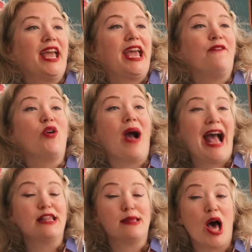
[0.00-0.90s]
If your
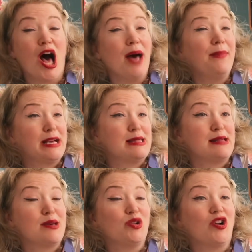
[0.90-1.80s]
hands hurt because they're
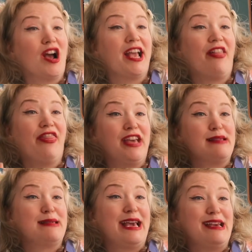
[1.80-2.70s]
so dry,
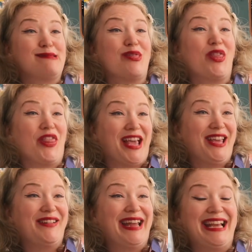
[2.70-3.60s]
this is the thing
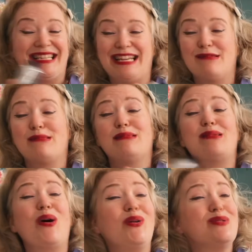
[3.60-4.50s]
you need. It's
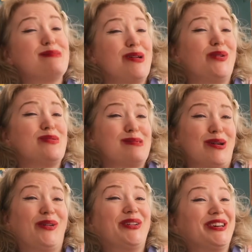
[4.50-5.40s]
so
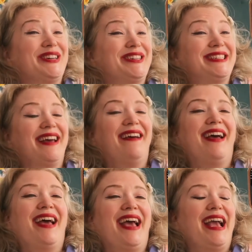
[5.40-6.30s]
good.
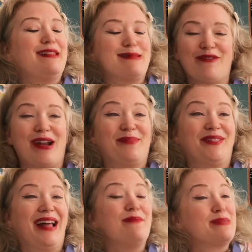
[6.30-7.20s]
It's
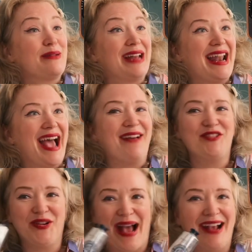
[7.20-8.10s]
incredible. I'm so glad I have
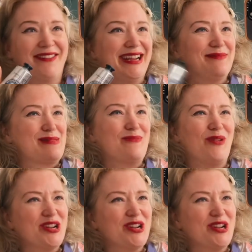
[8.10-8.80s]
2 hand creams. What a